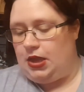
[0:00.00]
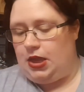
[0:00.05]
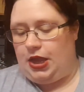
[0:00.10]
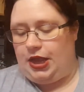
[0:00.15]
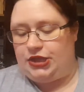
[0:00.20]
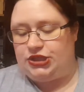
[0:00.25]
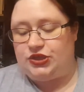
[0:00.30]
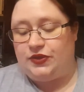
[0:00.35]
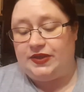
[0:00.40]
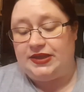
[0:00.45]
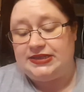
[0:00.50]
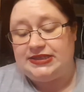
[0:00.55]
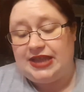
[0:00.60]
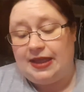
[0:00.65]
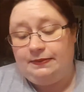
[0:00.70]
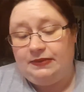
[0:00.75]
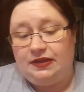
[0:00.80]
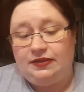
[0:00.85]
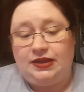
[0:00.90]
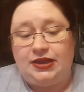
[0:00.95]
And so they
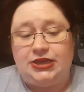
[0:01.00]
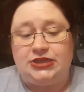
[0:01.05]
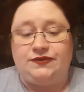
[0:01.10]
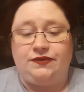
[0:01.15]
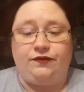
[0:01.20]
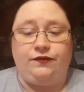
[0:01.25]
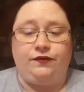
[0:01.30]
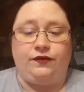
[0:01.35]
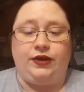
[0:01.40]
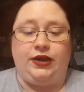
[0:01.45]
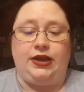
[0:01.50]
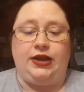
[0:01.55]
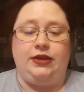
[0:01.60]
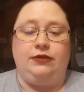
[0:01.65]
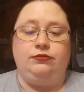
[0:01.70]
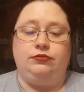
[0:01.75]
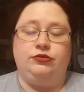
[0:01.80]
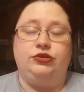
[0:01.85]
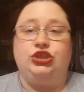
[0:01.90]
sent me these for free